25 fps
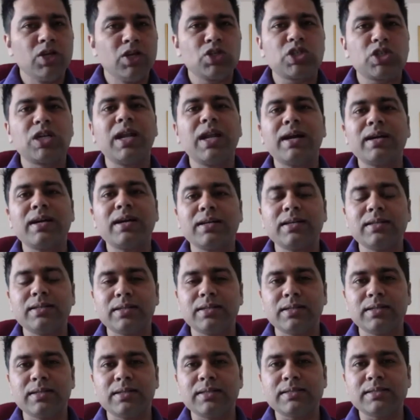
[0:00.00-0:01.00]
Sri
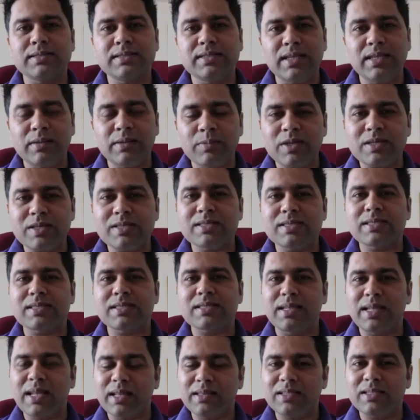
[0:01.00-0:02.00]
Lankan uh, team
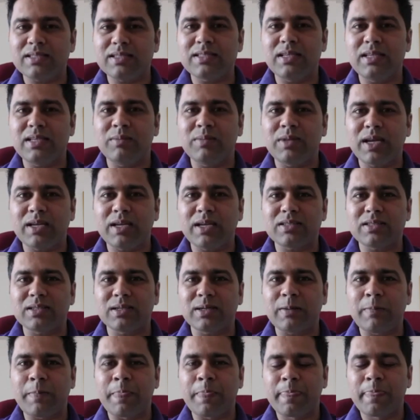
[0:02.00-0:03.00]
is another team that,
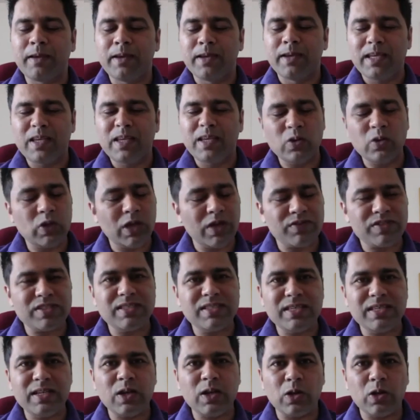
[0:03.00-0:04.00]
uh, even though I've
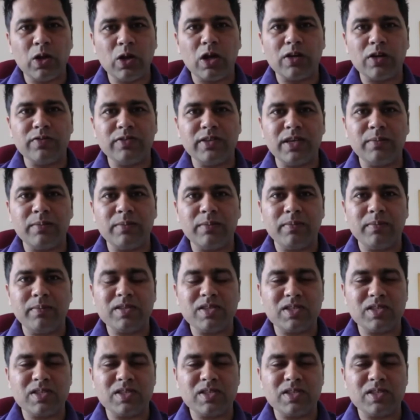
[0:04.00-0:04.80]
seen a lot of them,